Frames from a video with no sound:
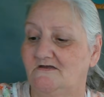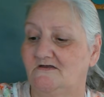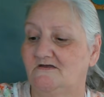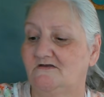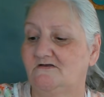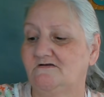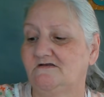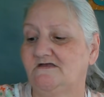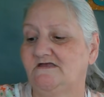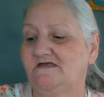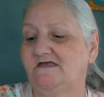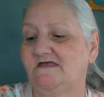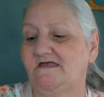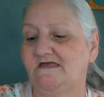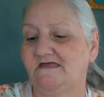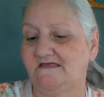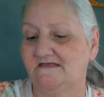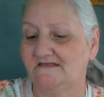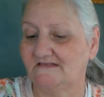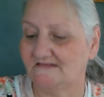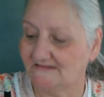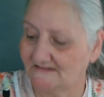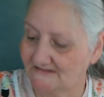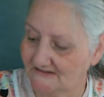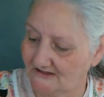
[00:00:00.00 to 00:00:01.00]

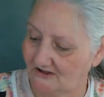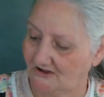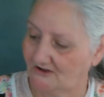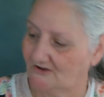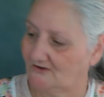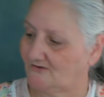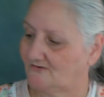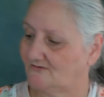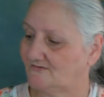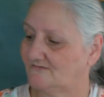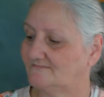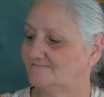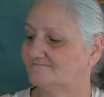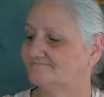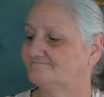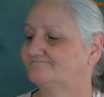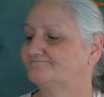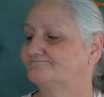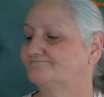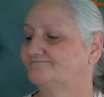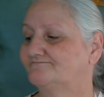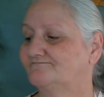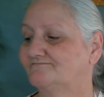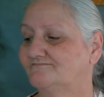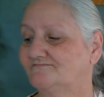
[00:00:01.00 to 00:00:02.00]
Okay, so
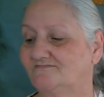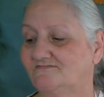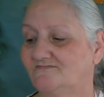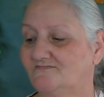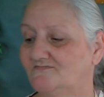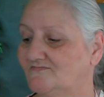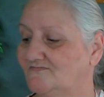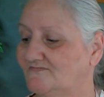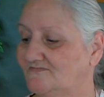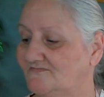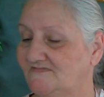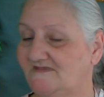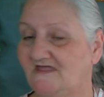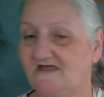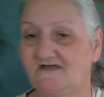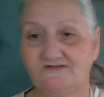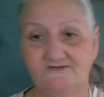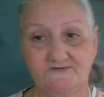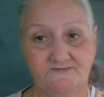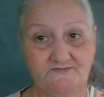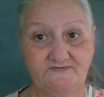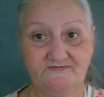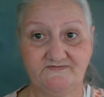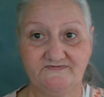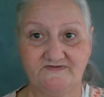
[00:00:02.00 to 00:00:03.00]
now
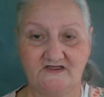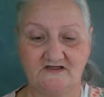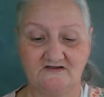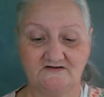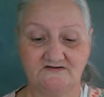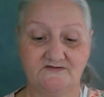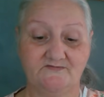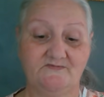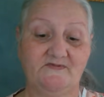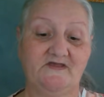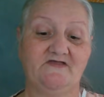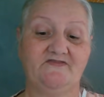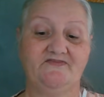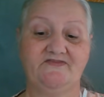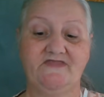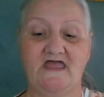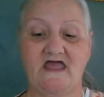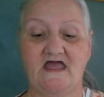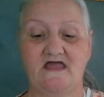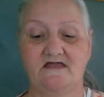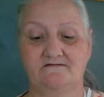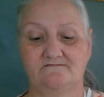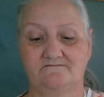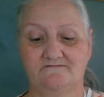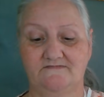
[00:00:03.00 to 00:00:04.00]
that we've talked about
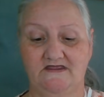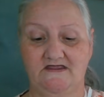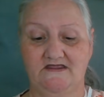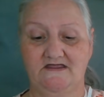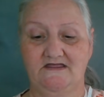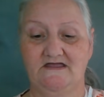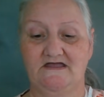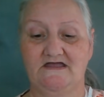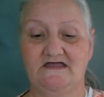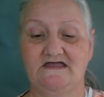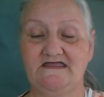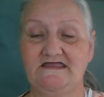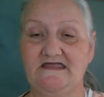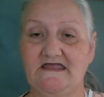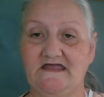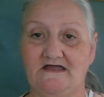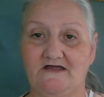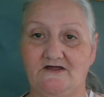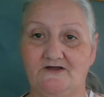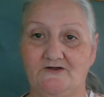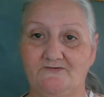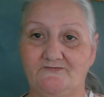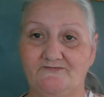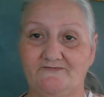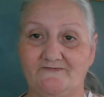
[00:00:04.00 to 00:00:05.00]
that, I
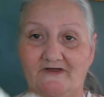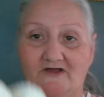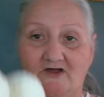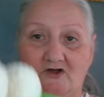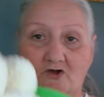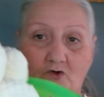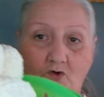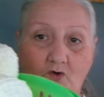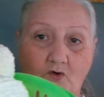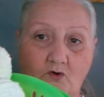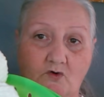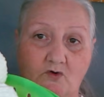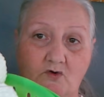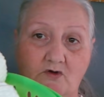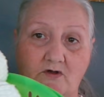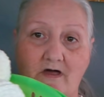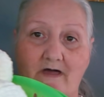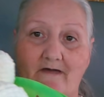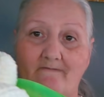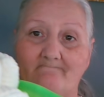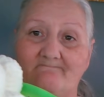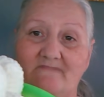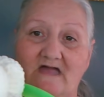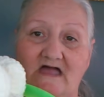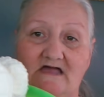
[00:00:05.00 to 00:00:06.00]
have a whole
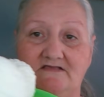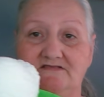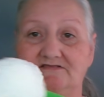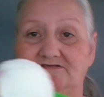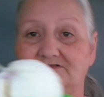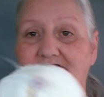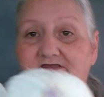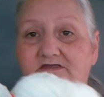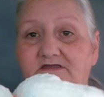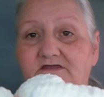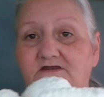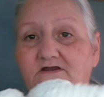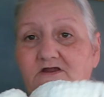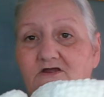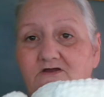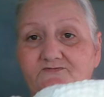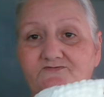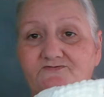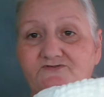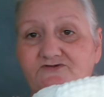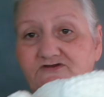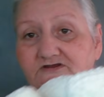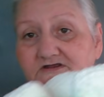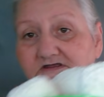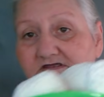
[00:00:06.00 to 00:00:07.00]
basket
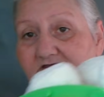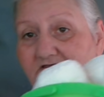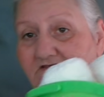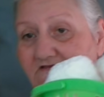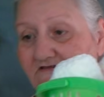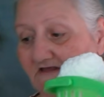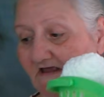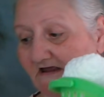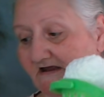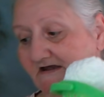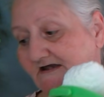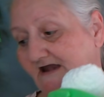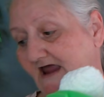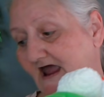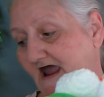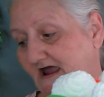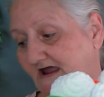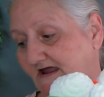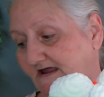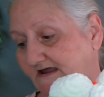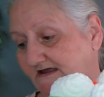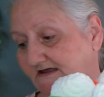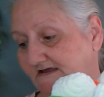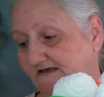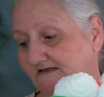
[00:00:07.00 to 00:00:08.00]
of chicks and
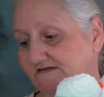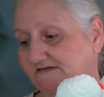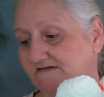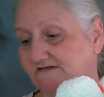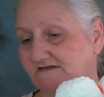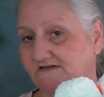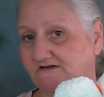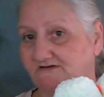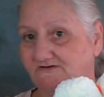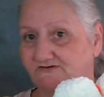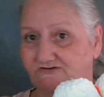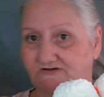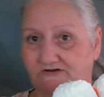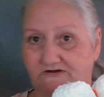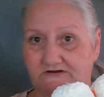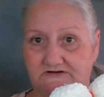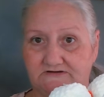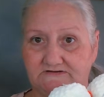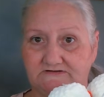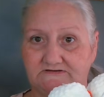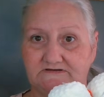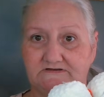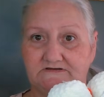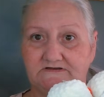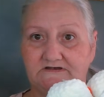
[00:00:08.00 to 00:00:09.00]
eggs.
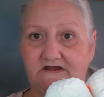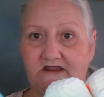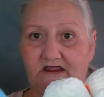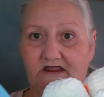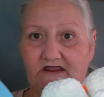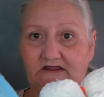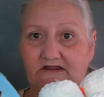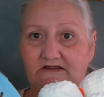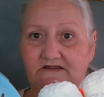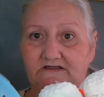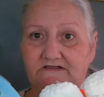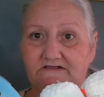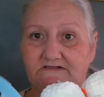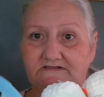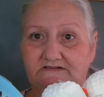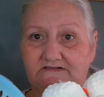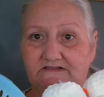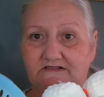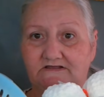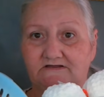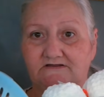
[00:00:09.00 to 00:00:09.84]
Chicks and eggs.